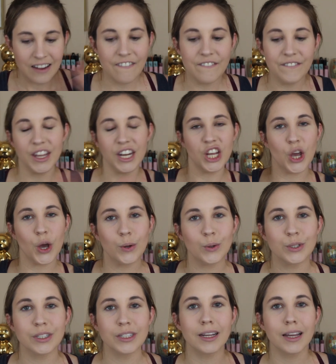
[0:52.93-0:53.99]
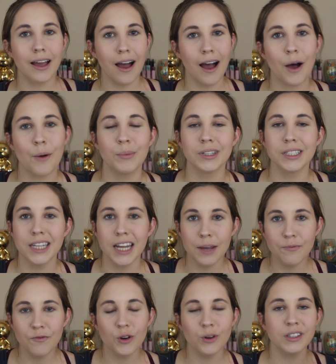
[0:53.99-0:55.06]
videos to come. But today
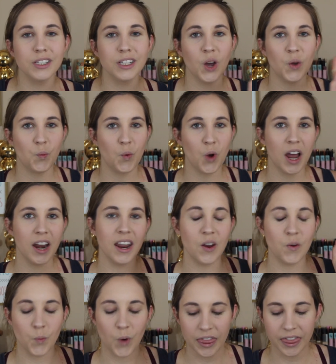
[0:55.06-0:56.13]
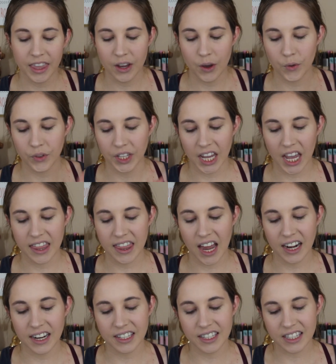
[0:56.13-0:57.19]
I'm focusing on one thing only, and
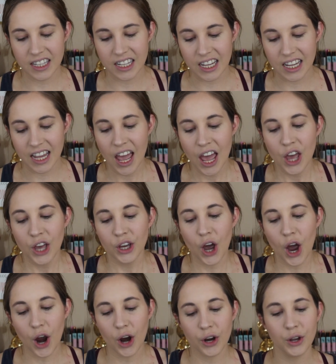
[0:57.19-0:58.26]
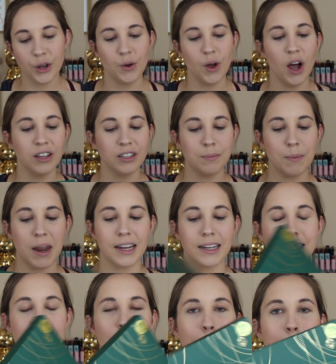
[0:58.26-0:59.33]
that is the Cargo
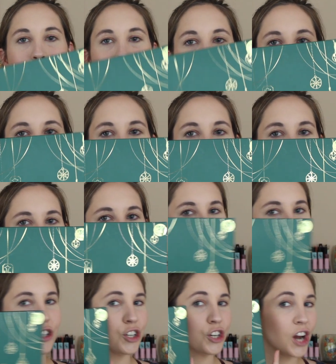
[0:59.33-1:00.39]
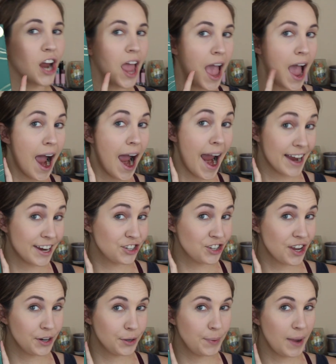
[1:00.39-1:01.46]
Cosmetics Blockbuster
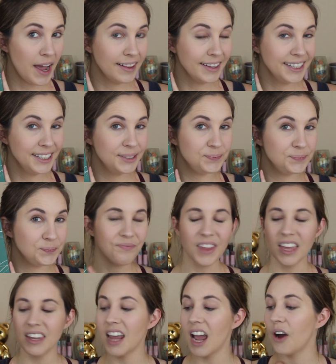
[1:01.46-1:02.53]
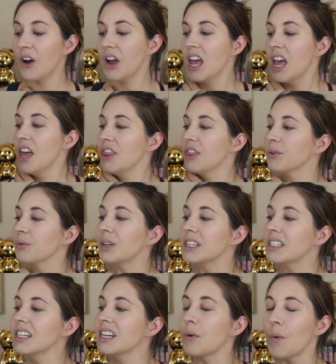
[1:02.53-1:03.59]
eyeshadow palette. Now, the
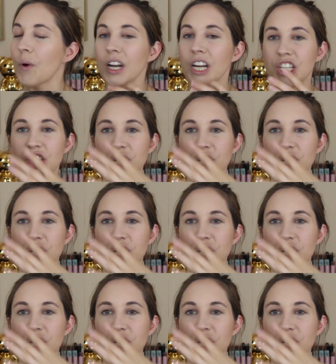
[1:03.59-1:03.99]
reason I wanted